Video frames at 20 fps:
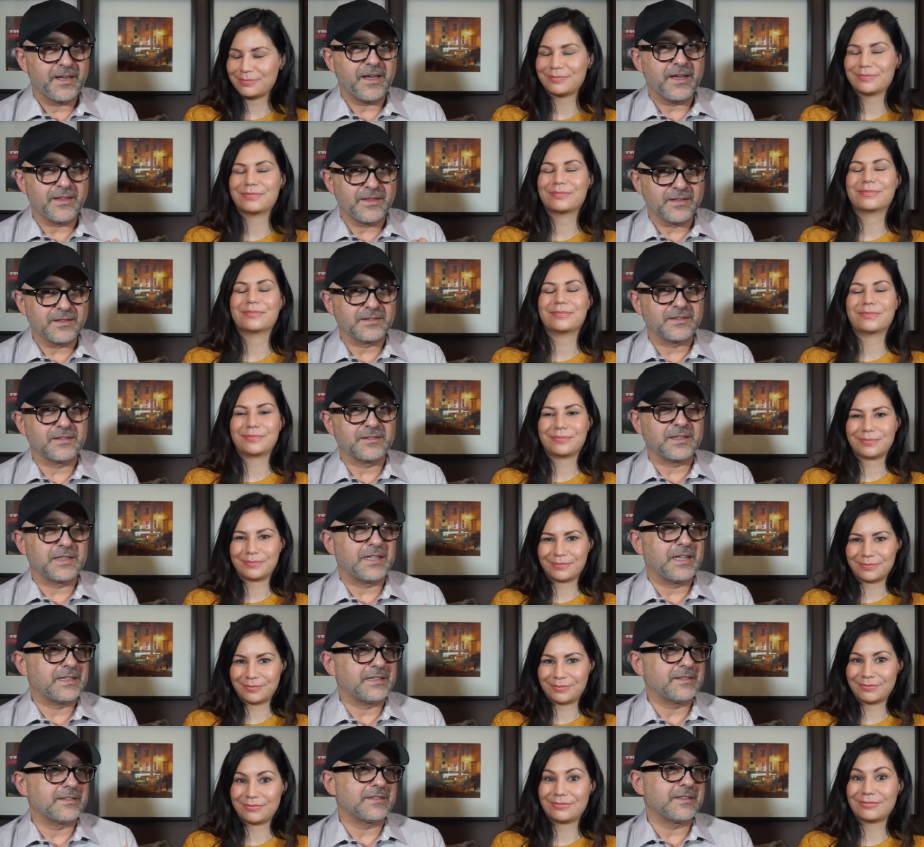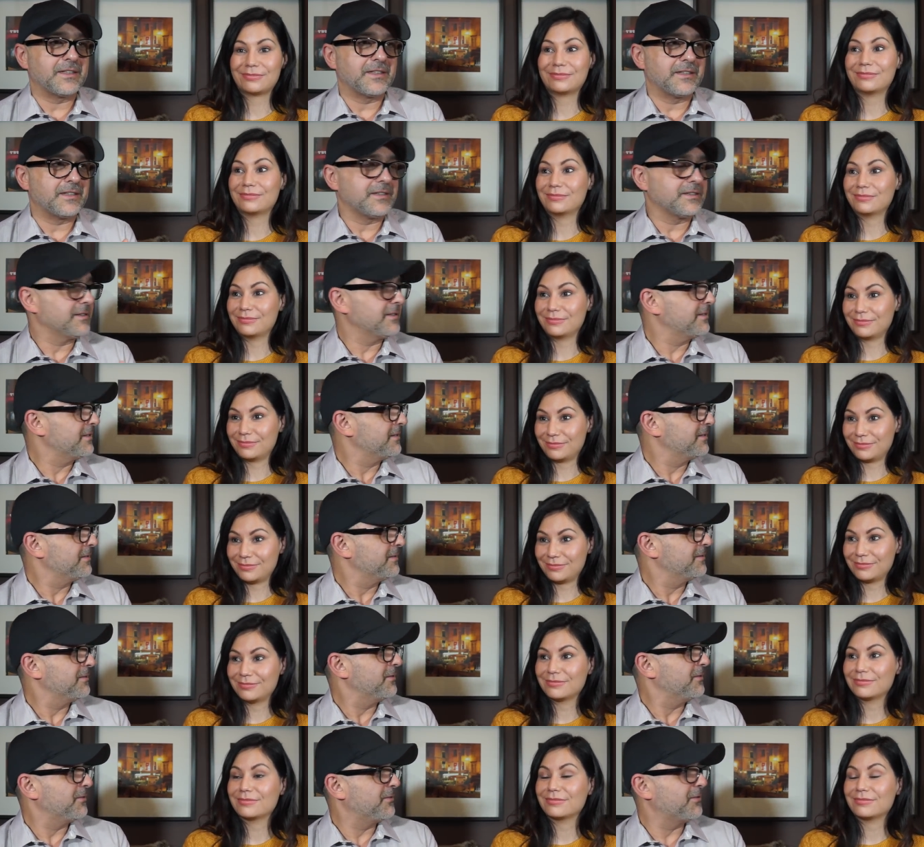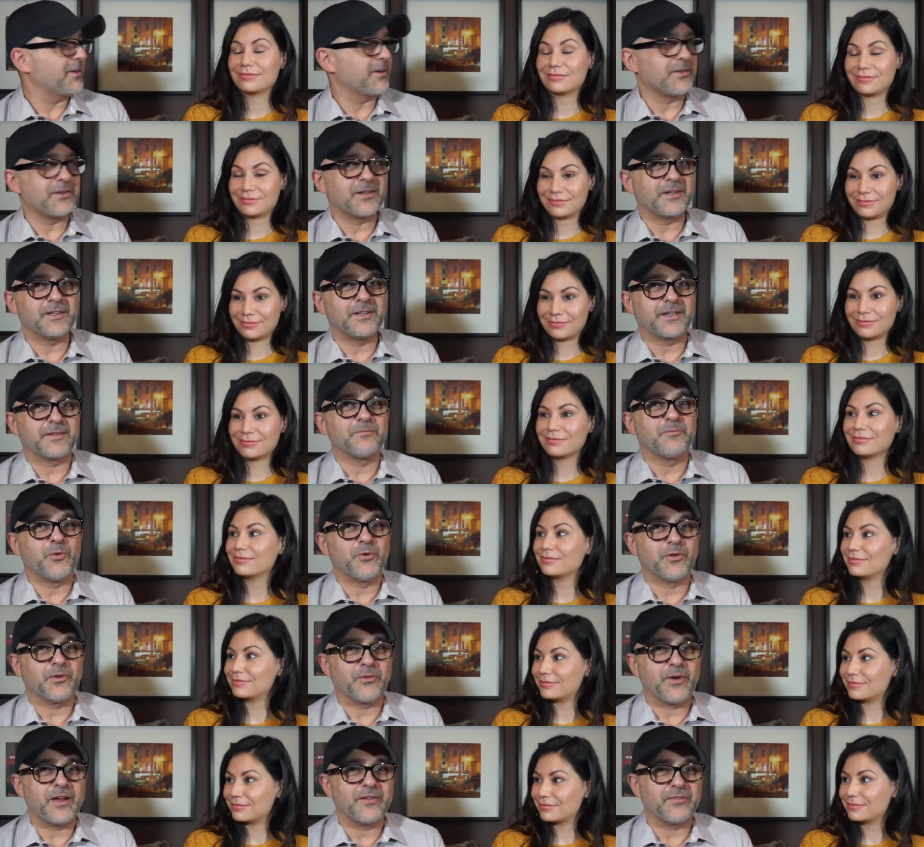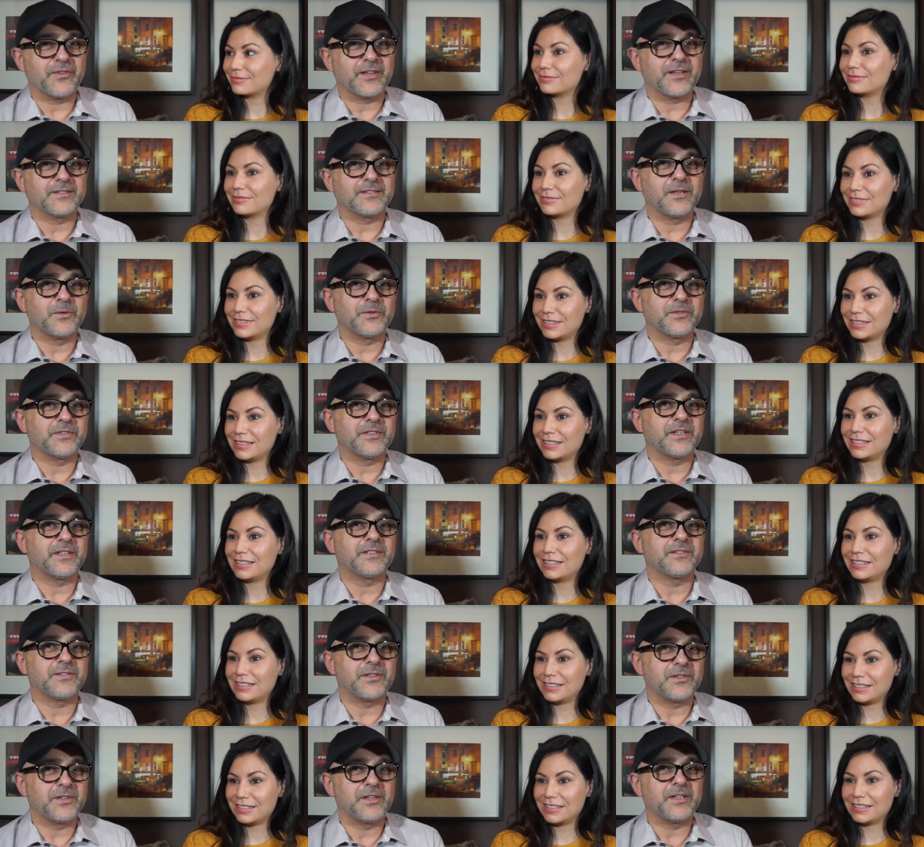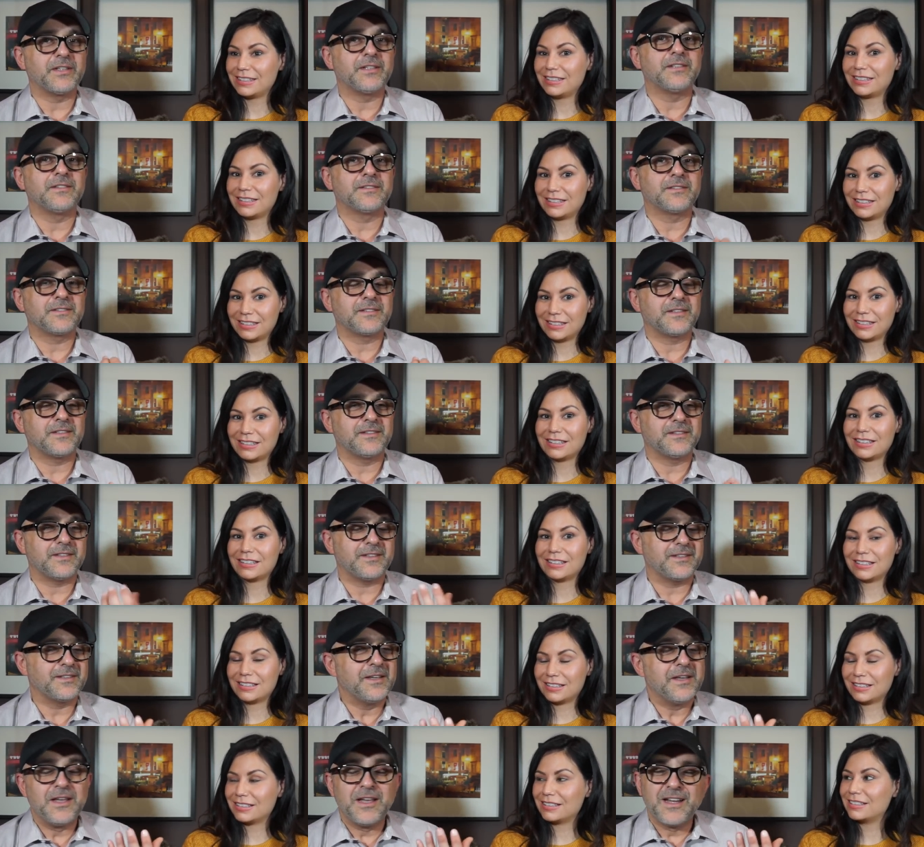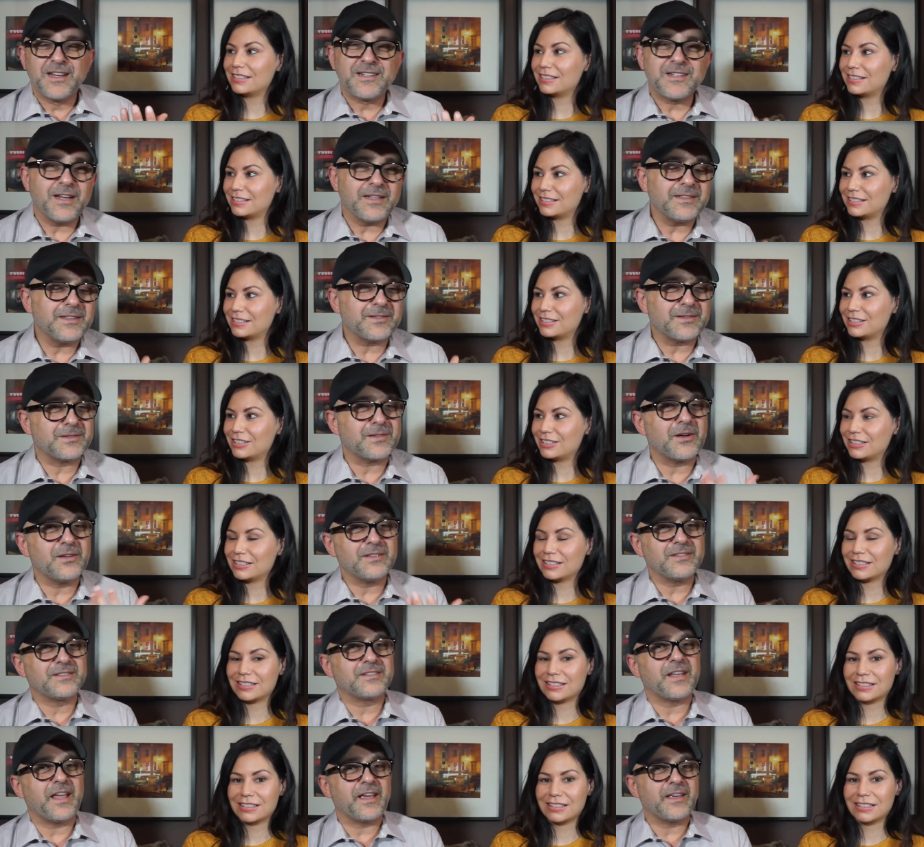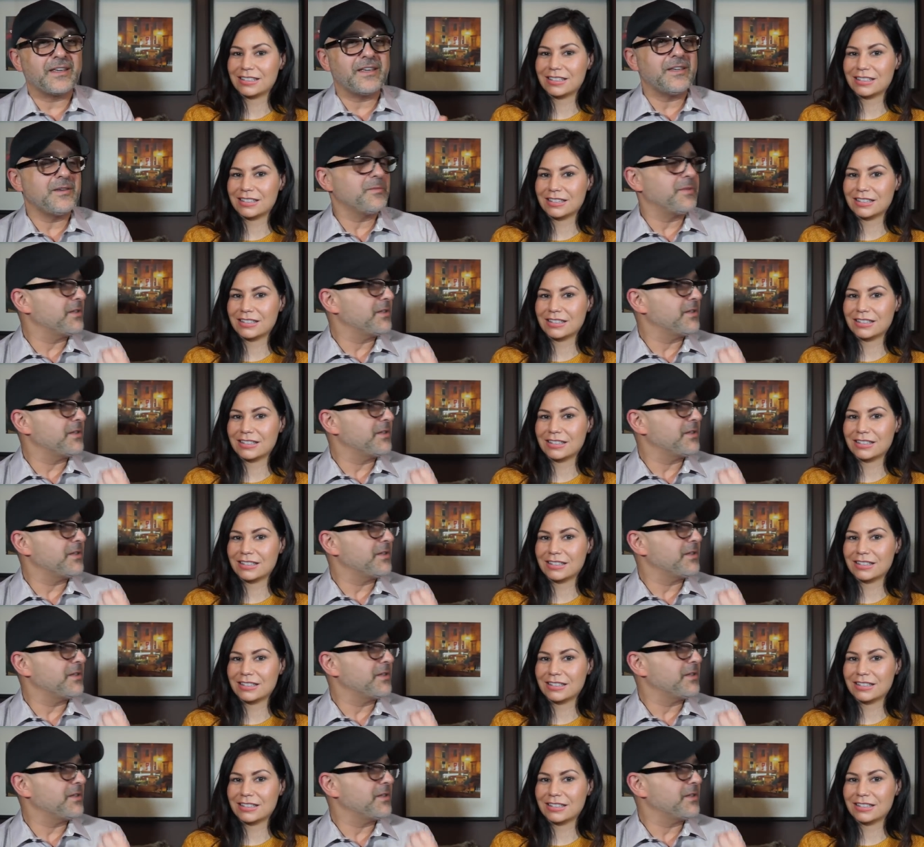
Speaker 1: and this is the kind of skin that's very like pornographic, as I was saying, dirty, not necessarily skanky,